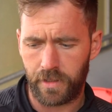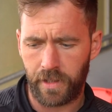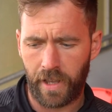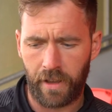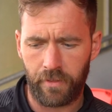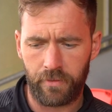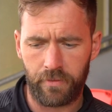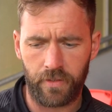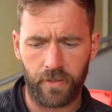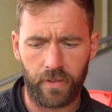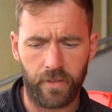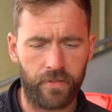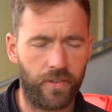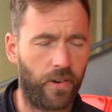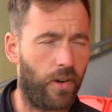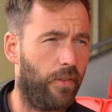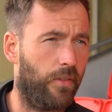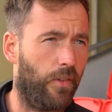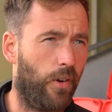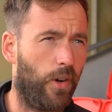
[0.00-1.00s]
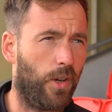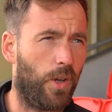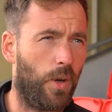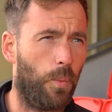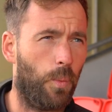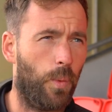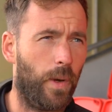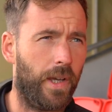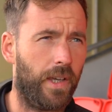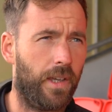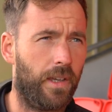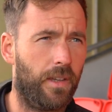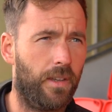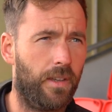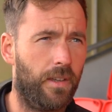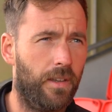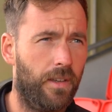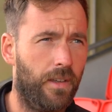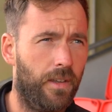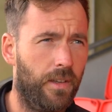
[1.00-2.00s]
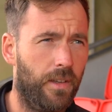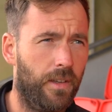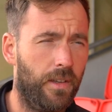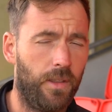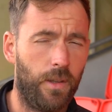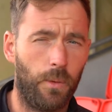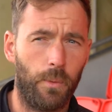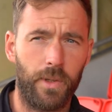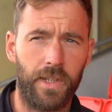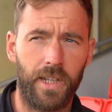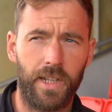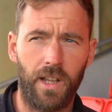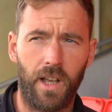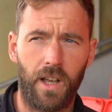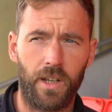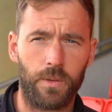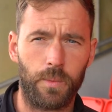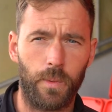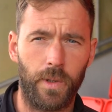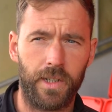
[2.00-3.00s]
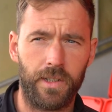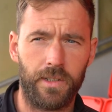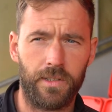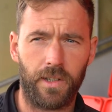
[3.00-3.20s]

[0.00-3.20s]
have a very, very good week that we did last week.